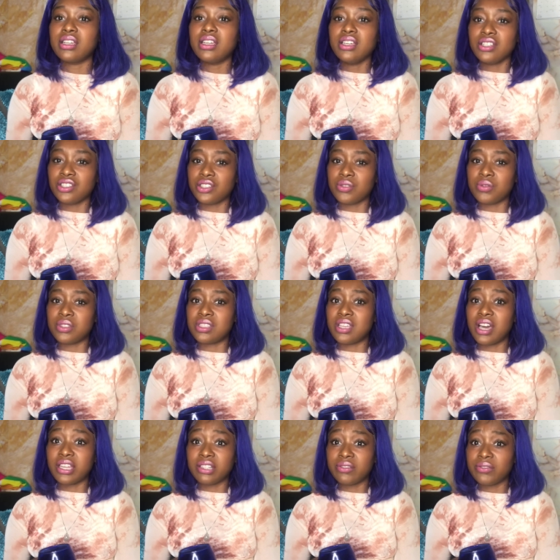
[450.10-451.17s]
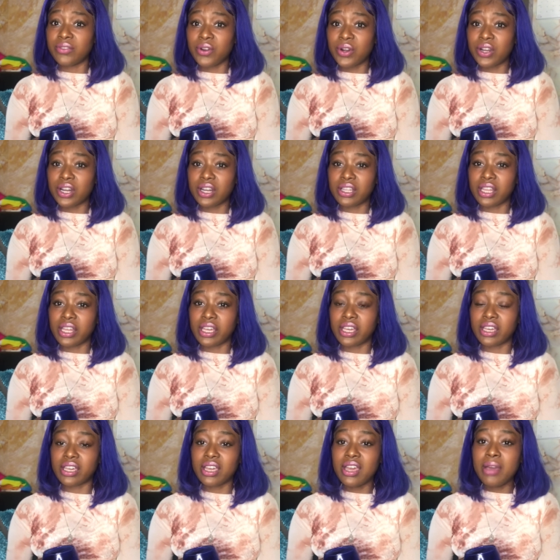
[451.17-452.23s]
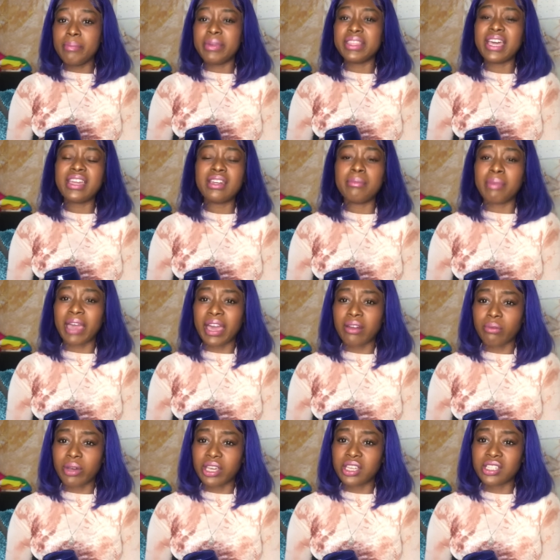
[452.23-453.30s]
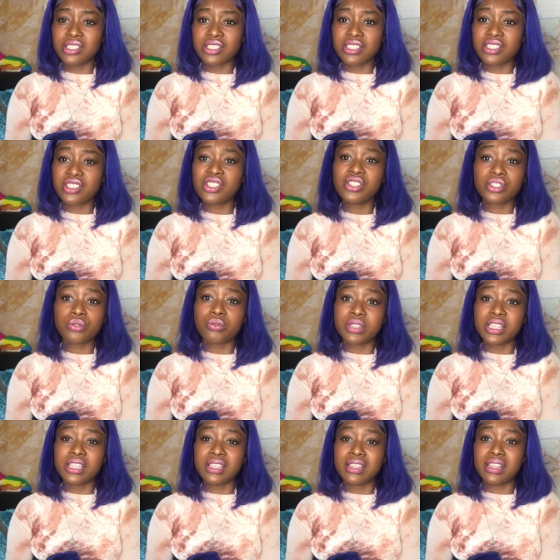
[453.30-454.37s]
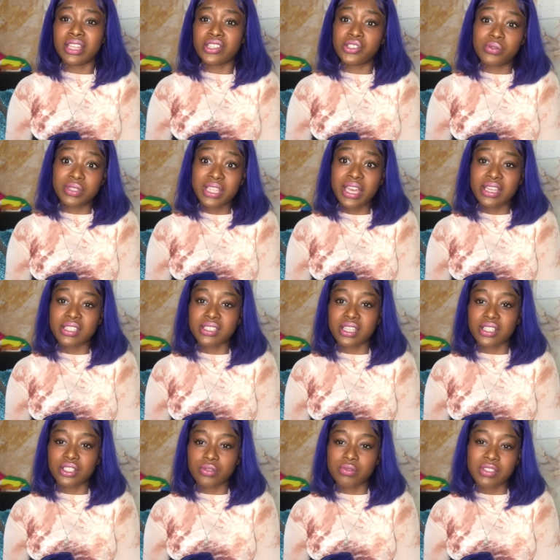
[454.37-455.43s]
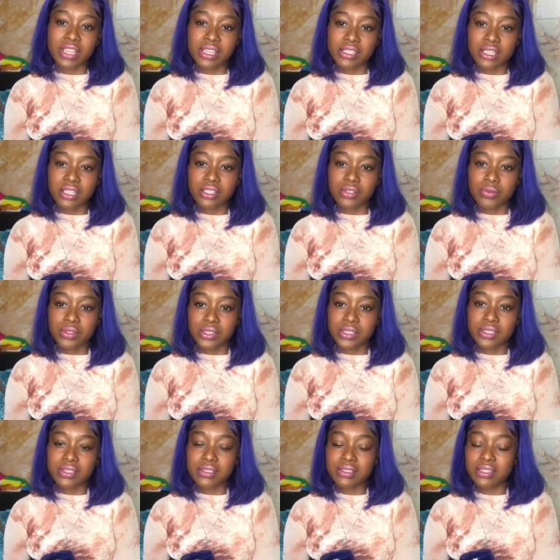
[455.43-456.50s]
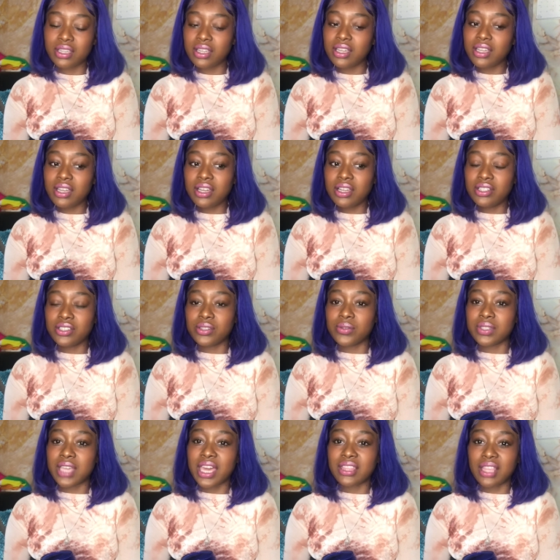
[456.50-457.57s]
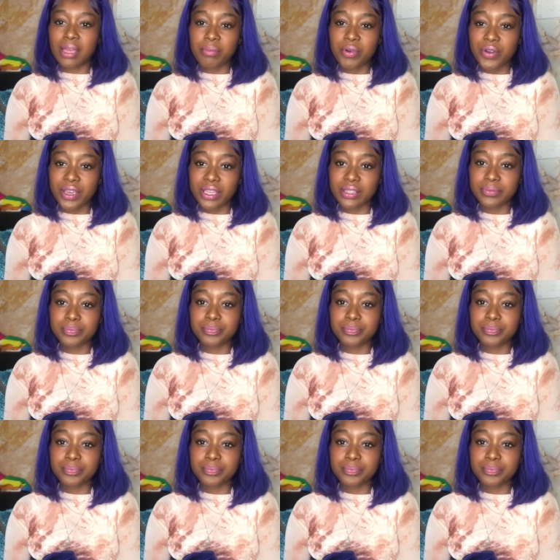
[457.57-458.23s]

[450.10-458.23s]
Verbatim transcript: she was done for. Like, but not in a bad way. It just, she looked really, like, she was nice. Like, she was nice. Like, she was just, she was at that point